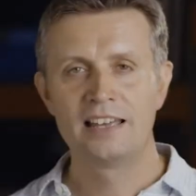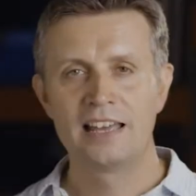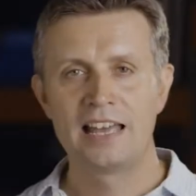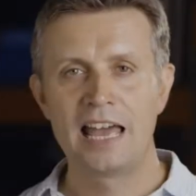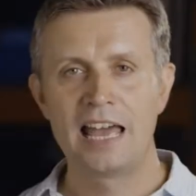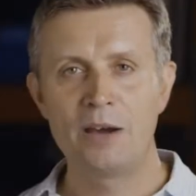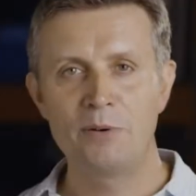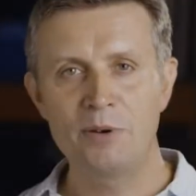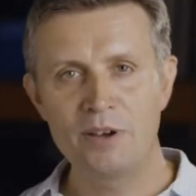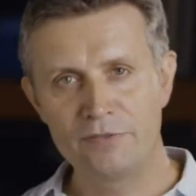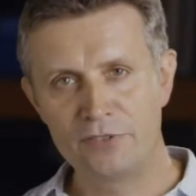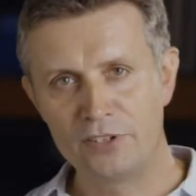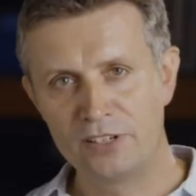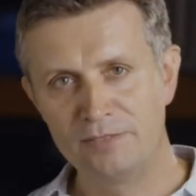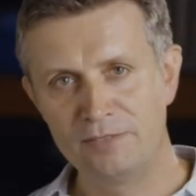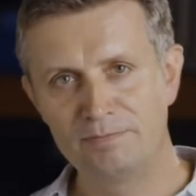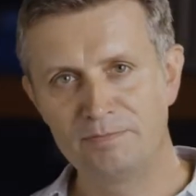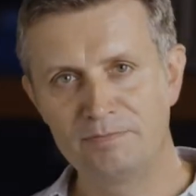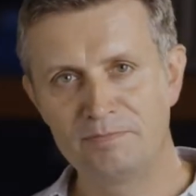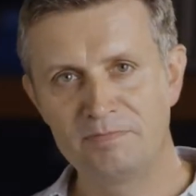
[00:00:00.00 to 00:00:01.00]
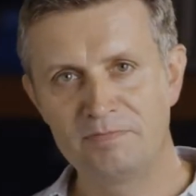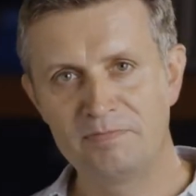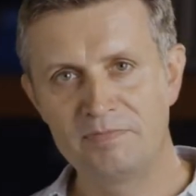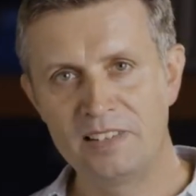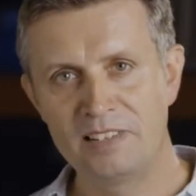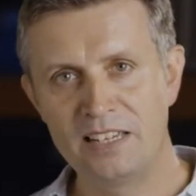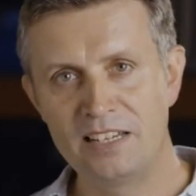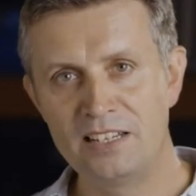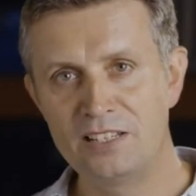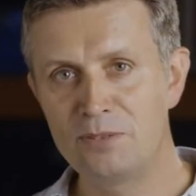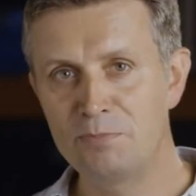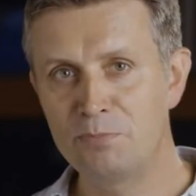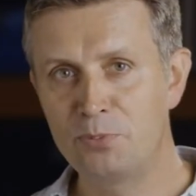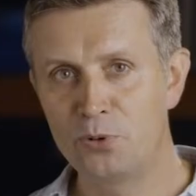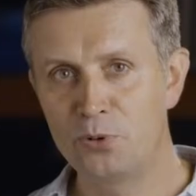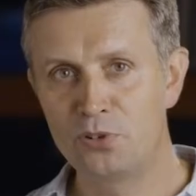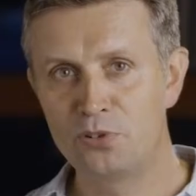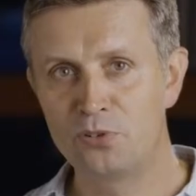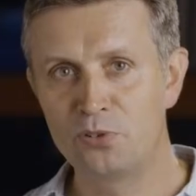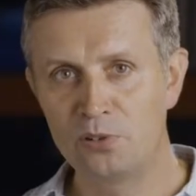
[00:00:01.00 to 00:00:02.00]
However, it is
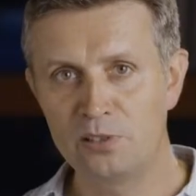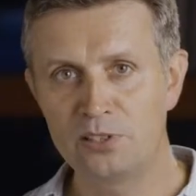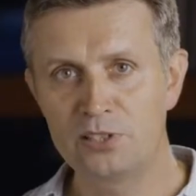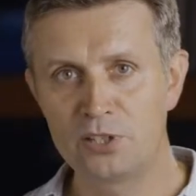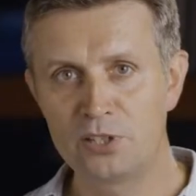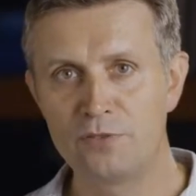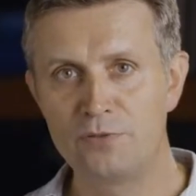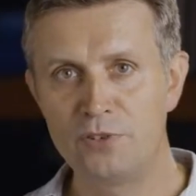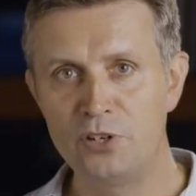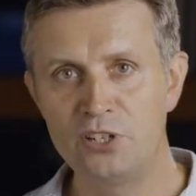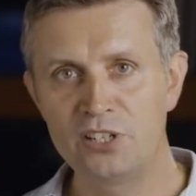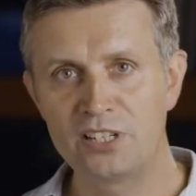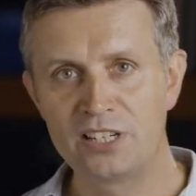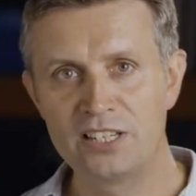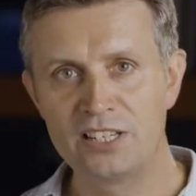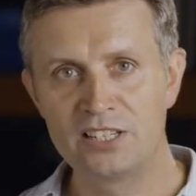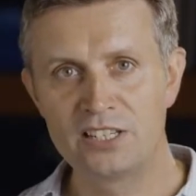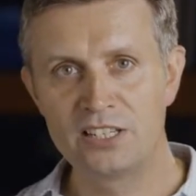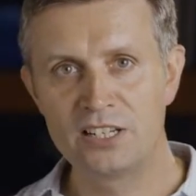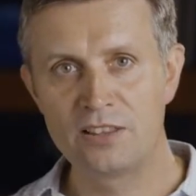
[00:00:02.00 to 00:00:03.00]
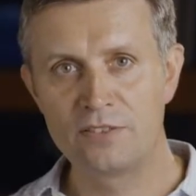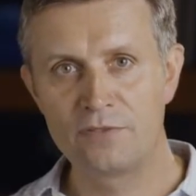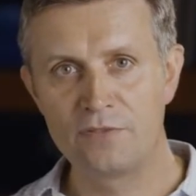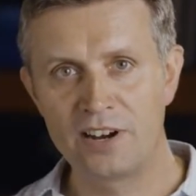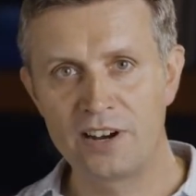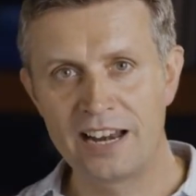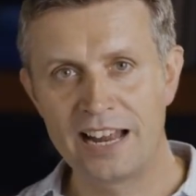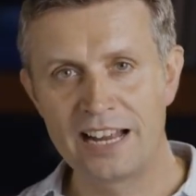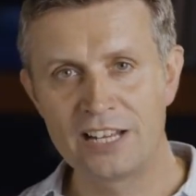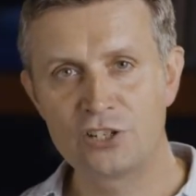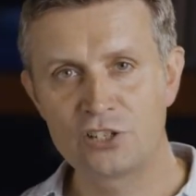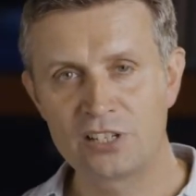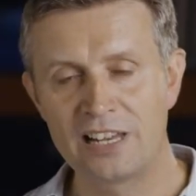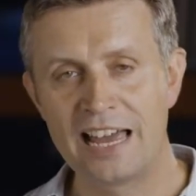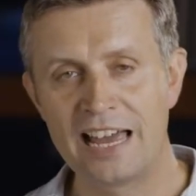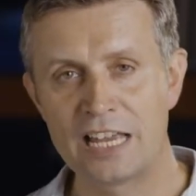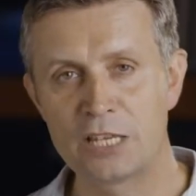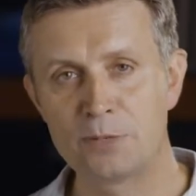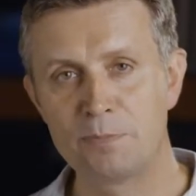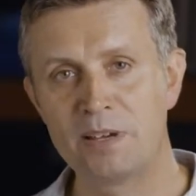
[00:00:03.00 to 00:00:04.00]
important also for you to consider the financial
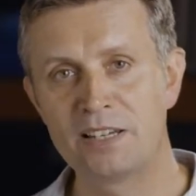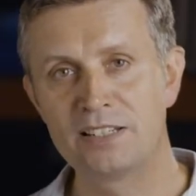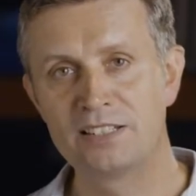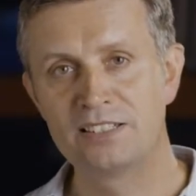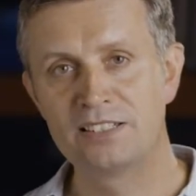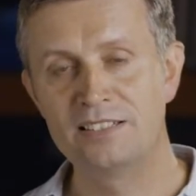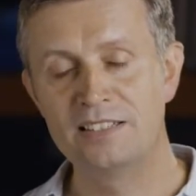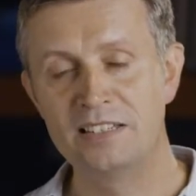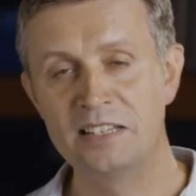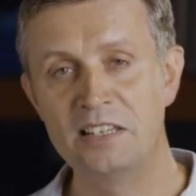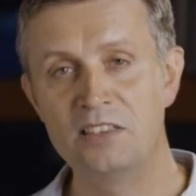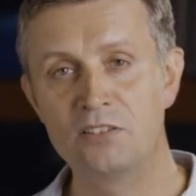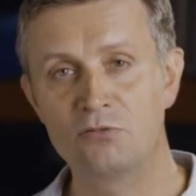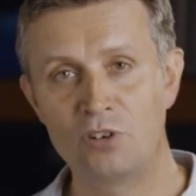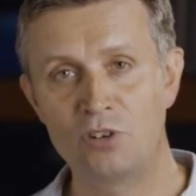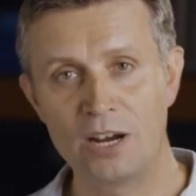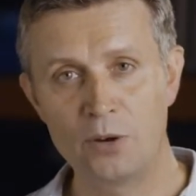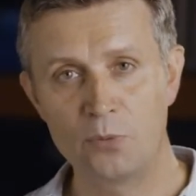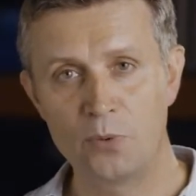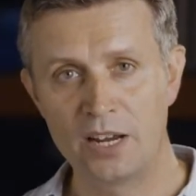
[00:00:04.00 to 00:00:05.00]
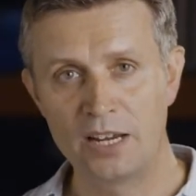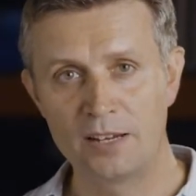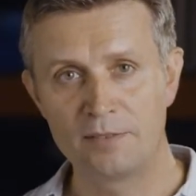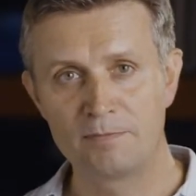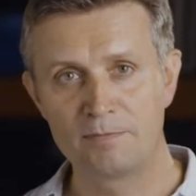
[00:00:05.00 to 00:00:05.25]
aspects in the right way.